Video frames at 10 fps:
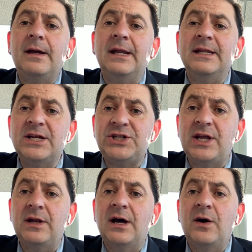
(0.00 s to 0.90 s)
In
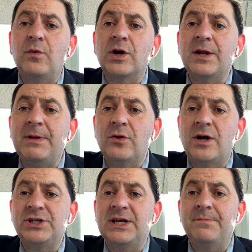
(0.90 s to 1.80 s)
addition, we're going to be
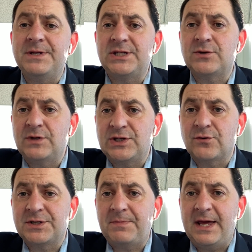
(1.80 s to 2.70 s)
launching a business
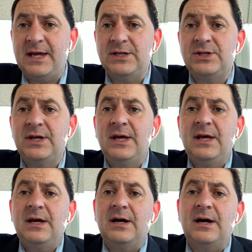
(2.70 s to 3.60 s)
resource page.
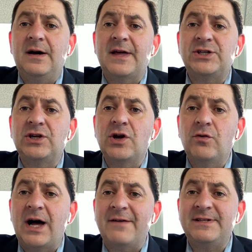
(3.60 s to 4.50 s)
That should go
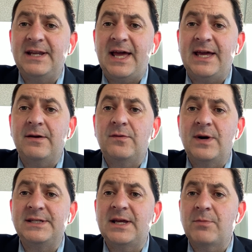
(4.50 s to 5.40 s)
live today,
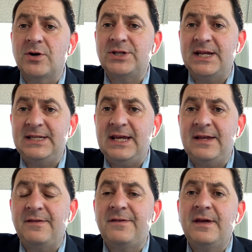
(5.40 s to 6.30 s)
Wednesday, March
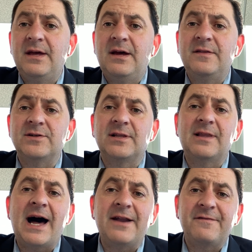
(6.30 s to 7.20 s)
18th. There's a
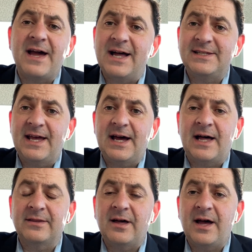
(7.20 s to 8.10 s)
lot of content
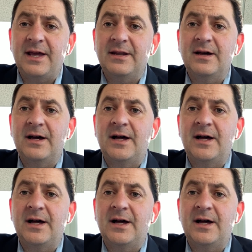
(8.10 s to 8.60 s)
online.